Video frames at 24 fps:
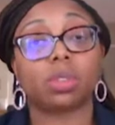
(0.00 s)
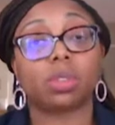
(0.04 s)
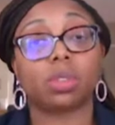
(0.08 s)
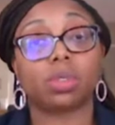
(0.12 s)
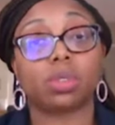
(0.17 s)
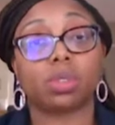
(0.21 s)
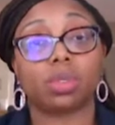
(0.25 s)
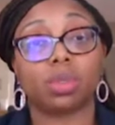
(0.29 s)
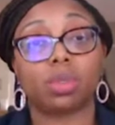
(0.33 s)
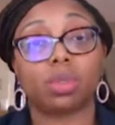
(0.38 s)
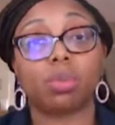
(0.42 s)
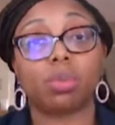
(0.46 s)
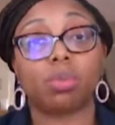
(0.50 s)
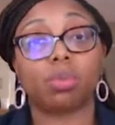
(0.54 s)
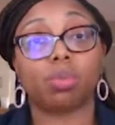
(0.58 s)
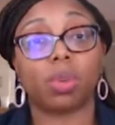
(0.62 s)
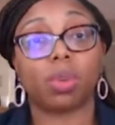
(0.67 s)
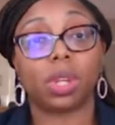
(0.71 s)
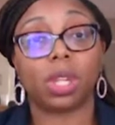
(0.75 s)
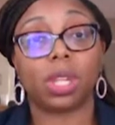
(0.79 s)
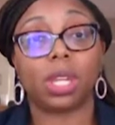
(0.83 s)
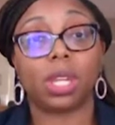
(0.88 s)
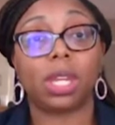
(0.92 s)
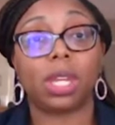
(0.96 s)
to
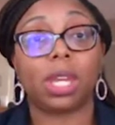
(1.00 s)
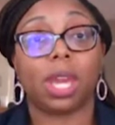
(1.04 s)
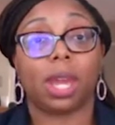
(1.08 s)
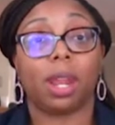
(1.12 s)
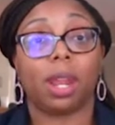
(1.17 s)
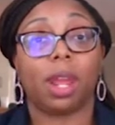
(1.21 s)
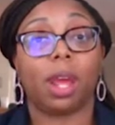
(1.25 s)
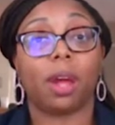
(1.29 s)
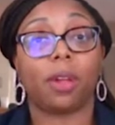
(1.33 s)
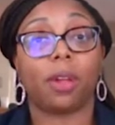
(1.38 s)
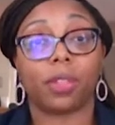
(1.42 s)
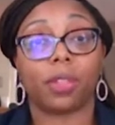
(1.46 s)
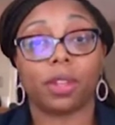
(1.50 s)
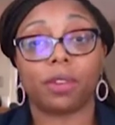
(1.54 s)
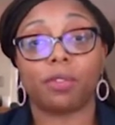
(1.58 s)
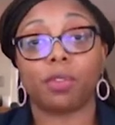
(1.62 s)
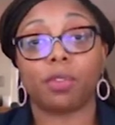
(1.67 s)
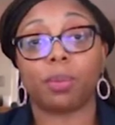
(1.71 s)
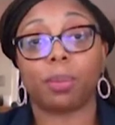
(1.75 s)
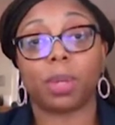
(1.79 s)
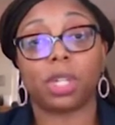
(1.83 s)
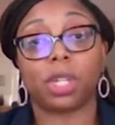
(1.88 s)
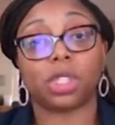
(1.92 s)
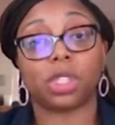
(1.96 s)
really get health
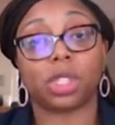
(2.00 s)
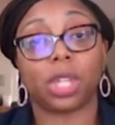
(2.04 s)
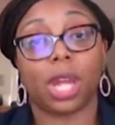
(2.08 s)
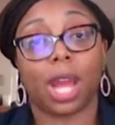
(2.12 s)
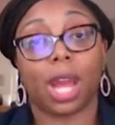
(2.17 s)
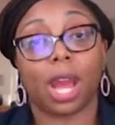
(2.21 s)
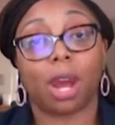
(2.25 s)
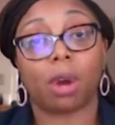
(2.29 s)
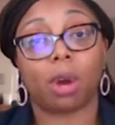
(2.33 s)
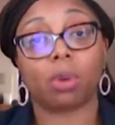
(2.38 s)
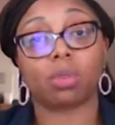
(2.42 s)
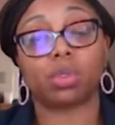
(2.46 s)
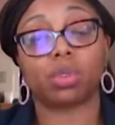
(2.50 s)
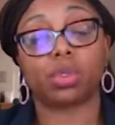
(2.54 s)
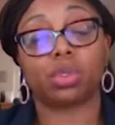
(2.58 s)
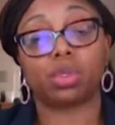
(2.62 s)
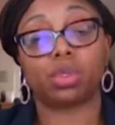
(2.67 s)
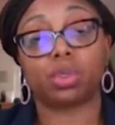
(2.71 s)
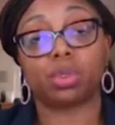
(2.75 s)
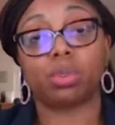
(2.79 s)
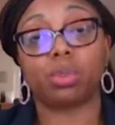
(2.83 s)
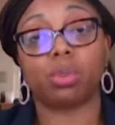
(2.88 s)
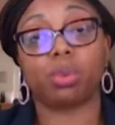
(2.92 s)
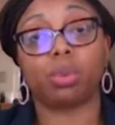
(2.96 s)
information out
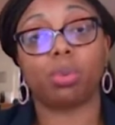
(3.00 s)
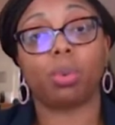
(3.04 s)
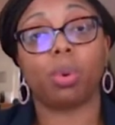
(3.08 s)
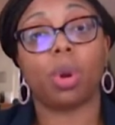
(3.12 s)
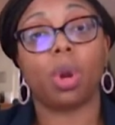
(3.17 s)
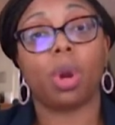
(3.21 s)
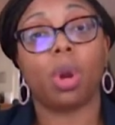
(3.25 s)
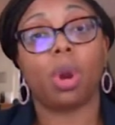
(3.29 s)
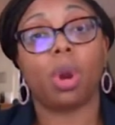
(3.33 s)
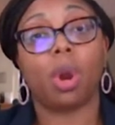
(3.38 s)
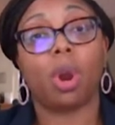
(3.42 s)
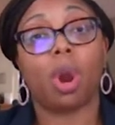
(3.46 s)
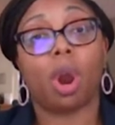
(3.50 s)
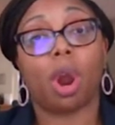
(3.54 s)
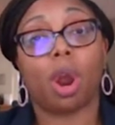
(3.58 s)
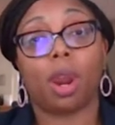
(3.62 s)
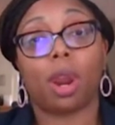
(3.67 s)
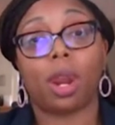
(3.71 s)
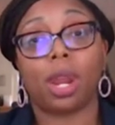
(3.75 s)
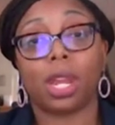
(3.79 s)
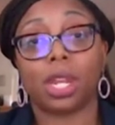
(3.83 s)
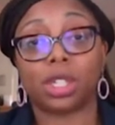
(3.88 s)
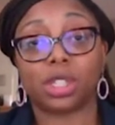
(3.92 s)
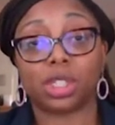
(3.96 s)
to our
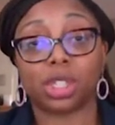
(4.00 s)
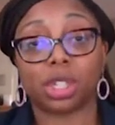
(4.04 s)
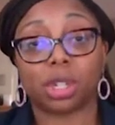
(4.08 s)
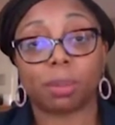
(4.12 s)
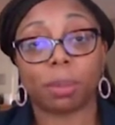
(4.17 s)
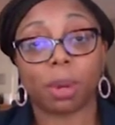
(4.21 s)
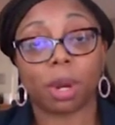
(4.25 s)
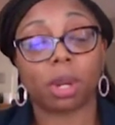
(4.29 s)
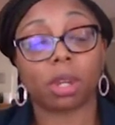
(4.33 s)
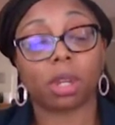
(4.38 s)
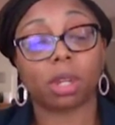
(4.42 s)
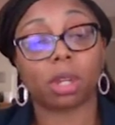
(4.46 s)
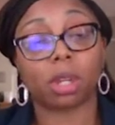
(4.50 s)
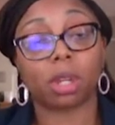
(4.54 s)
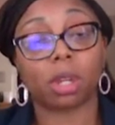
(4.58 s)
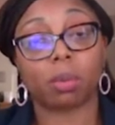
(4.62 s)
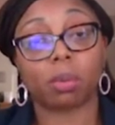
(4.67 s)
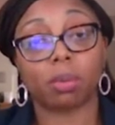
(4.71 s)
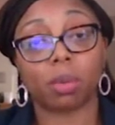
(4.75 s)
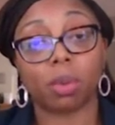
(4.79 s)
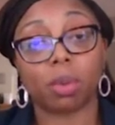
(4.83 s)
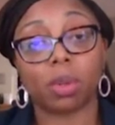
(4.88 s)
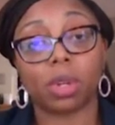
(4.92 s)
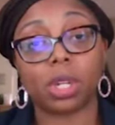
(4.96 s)
Haitian American
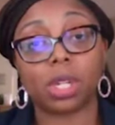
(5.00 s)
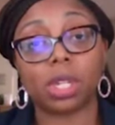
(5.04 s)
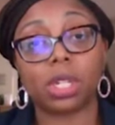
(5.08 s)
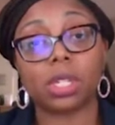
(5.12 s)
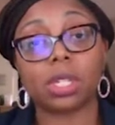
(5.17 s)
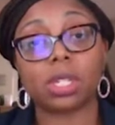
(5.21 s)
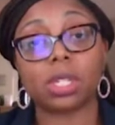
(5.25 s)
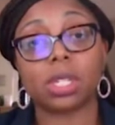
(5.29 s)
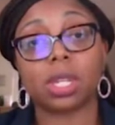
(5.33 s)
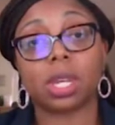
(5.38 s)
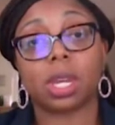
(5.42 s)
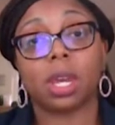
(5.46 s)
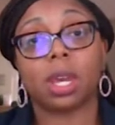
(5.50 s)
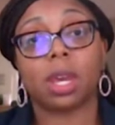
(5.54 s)
communities.